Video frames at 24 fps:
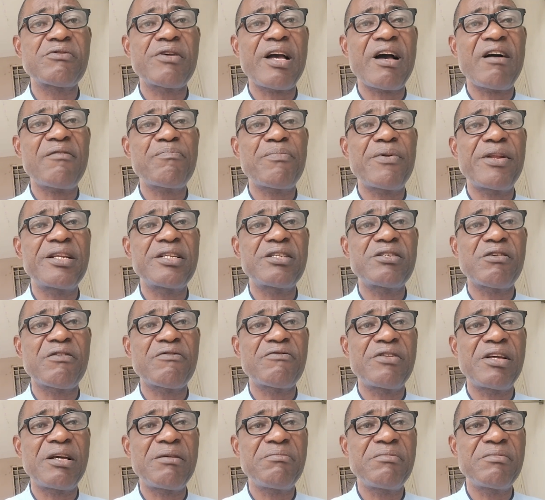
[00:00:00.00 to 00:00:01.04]
We have plenty
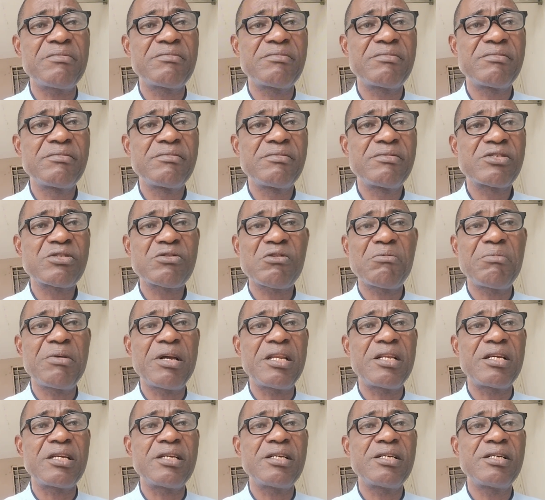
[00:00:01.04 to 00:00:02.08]
of them, so
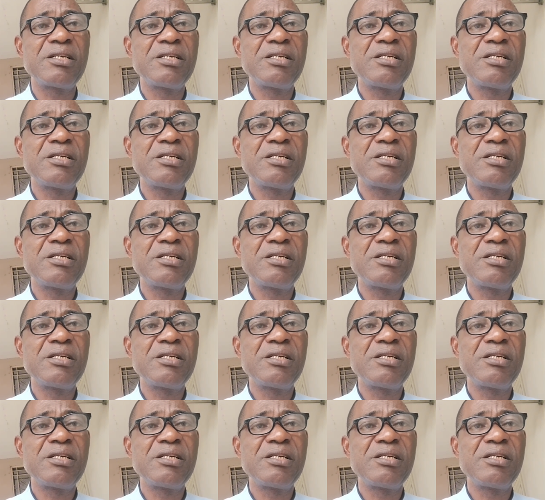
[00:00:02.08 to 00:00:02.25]
many,